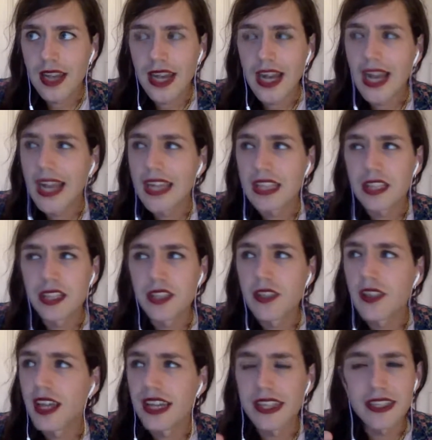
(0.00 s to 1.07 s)
I could
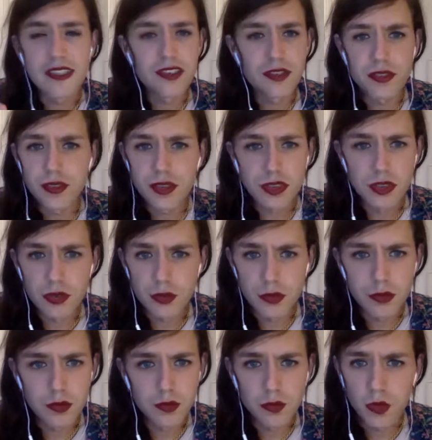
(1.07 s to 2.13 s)
like do
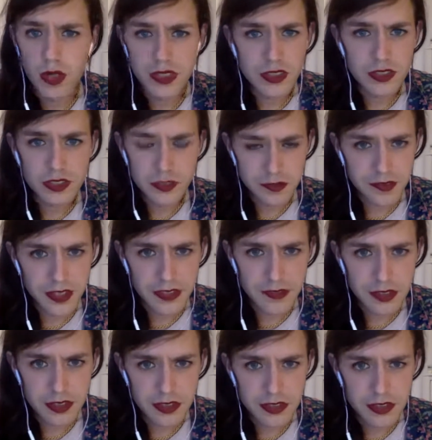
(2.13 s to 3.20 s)
you one or two
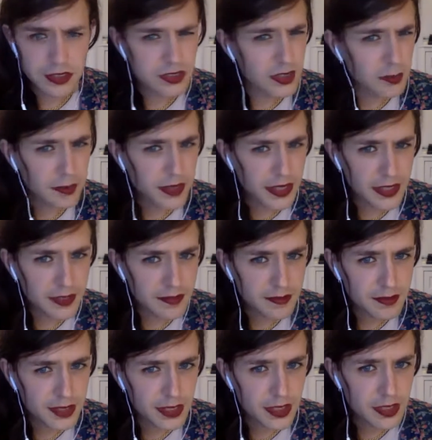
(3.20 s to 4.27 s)
favors or something,
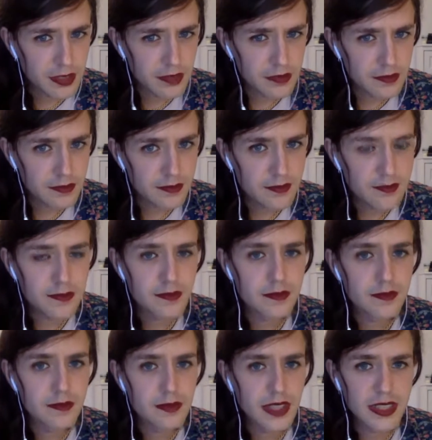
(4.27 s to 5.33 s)
And
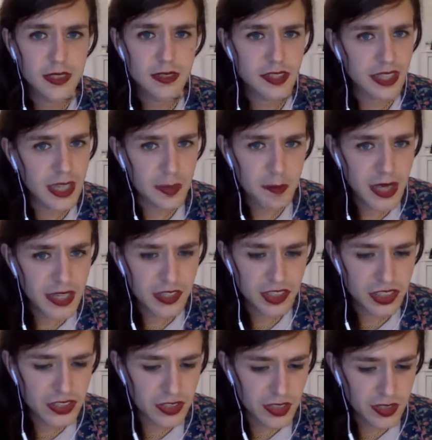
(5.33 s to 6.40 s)
he was like, I manage
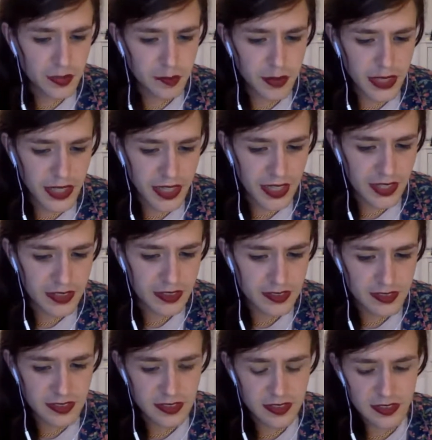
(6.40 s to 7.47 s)
this other
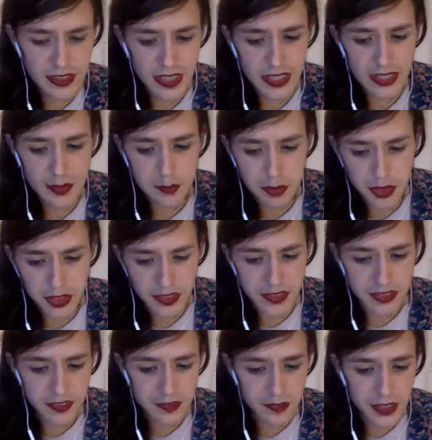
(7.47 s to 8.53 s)
band. I book
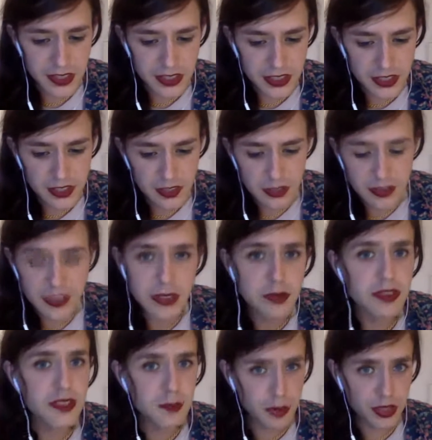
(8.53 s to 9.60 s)
this venue. He
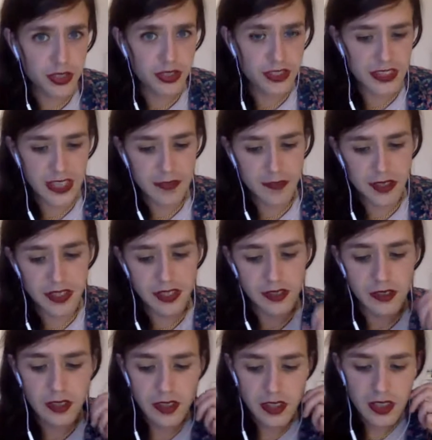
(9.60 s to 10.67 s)
was the booker at that venue.
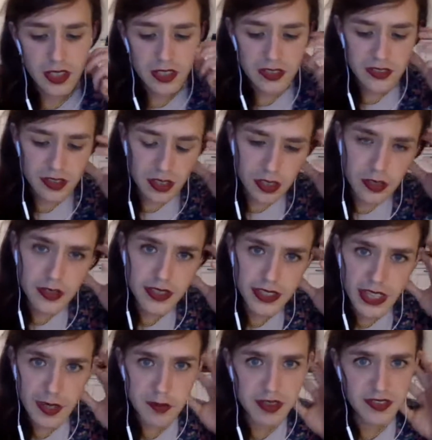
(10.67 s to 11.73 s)
So he
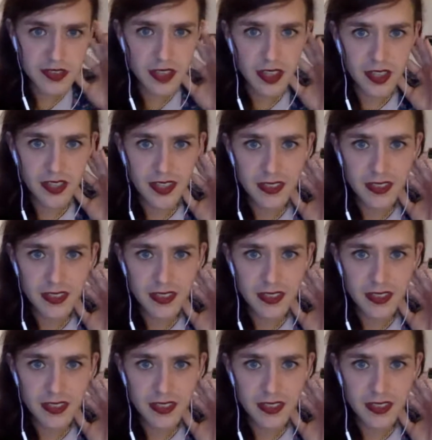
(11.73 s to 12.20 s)
gave me this card.